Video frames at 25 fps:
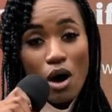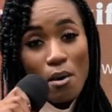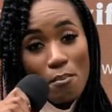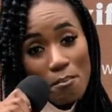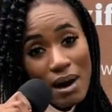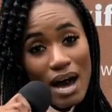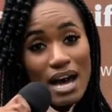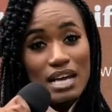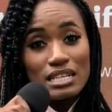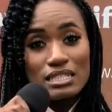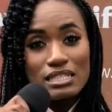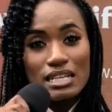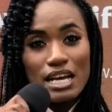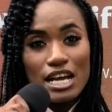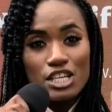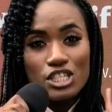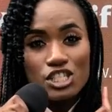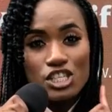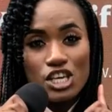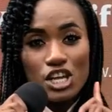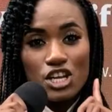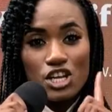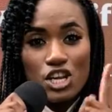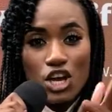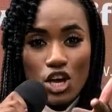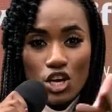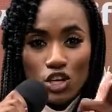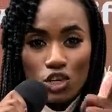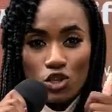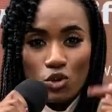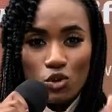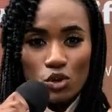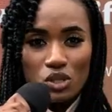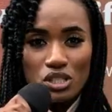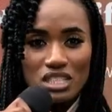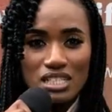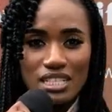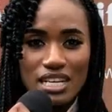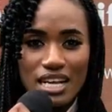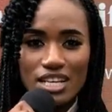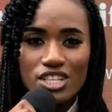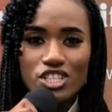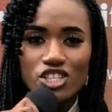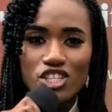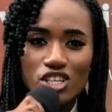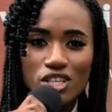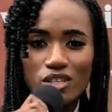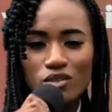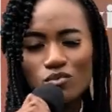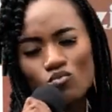my station, your
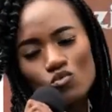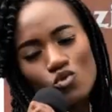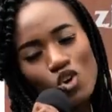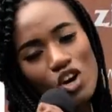station.